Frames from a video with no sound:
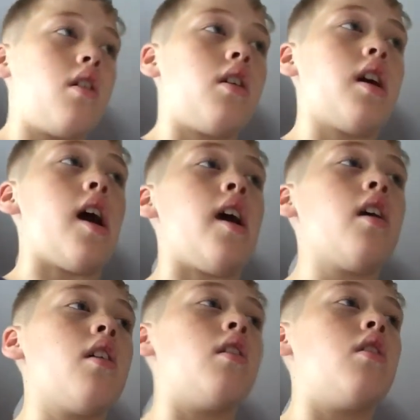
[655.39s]
Okay,
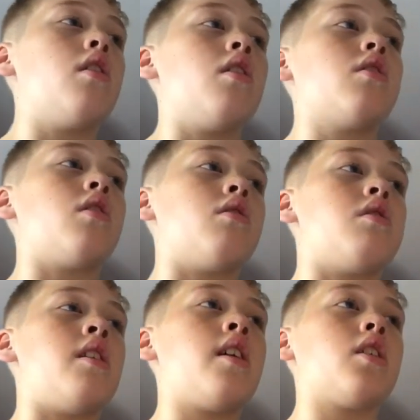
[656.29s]
so the
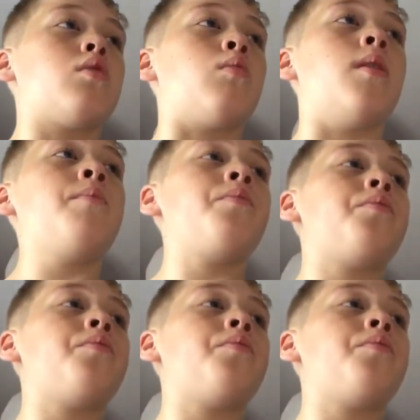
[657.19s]
next one,